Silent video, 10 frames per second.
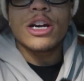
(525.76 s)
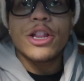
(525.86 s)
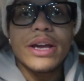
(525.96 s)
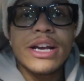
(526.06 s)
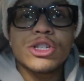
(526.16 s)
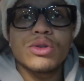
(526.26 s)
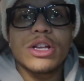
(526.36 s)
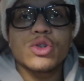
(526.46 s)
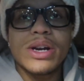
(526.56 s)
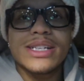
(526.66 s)
Another issue,
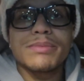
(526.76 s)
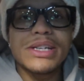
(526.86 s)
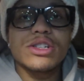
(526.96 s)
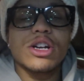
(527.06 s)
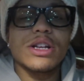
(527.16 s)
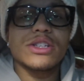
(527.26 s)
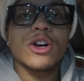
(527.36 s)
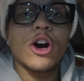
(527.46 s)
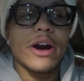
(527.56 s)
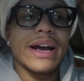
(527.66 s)
the transmission on
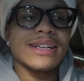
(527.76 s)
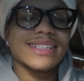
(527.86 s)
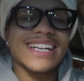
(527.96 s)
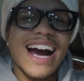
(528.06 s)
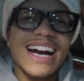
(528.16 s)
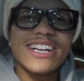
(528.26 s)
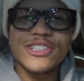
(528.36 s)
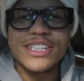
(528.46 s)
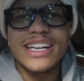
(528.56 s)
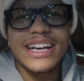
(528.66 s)
this car is kind
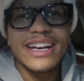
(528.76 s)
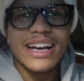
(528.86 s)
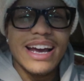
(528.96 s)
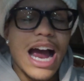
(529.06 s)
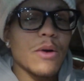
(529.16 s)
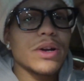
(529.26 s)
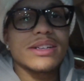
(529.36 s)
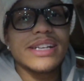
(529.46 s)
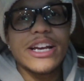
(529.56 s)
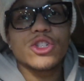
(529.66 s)
of shitty. I
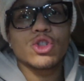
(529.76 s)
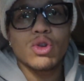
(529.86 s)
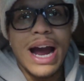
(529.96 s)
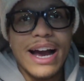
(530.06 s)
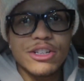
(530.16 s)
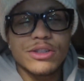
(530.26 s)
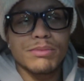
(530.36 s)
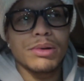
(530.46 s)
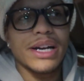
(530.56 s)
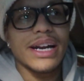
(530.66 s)
wouldn't say it's trash,
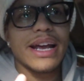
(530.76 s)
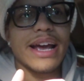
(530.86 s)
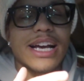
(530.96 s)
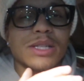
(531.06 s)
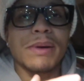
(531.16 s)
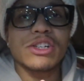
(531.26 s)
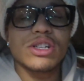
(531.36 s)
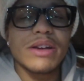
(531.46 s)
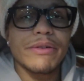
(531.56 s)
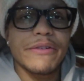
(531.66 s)
but
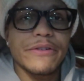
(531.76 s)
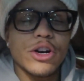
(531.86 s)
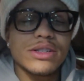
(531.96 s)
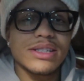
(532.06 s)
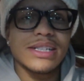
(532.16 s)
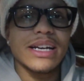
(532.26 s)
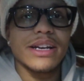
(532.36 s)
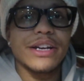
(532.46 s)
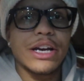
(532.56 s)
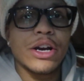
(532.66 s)
especially for first to
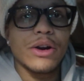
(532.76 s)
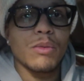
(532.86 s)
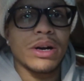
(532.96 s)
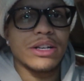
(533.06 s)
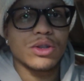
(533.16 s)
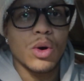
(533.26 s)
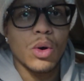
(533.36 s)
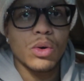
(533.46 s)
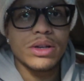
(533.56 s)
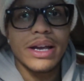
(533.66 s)
second gear when it's
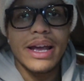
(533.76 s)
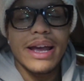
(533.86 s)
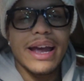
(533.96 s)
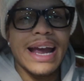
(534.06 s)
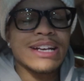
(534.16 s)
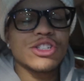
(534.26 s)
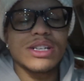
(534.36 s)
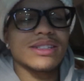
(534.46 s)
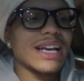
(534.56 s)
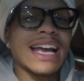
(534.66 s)
cold,
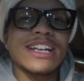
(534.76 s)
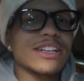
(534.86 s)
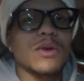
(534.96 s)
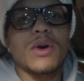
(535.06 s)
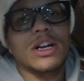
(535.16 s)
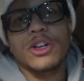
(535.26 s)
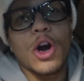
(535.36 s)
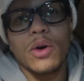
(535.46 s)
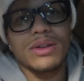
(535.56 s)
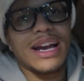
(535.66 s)
it doesn't want to
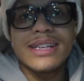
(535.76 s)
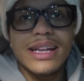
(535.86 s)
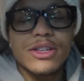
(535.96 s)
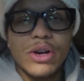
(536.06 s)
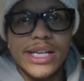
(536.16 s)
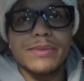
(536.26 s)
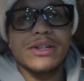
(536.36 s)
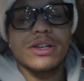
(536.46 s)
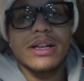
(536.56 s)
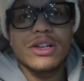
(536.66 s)
go. I'd say the
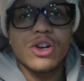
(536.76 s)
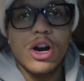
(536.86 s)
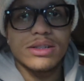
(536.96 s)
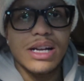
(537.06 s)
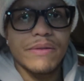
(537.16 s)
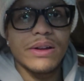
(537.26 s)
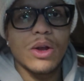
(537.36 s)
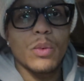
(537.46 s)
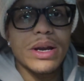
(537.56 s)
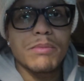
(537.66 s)
transmission in this car is
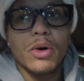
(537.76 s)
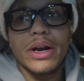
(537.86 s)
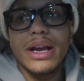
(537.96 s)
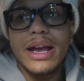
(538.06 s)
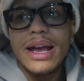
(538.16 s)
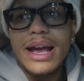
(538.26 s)
definitely the weak point.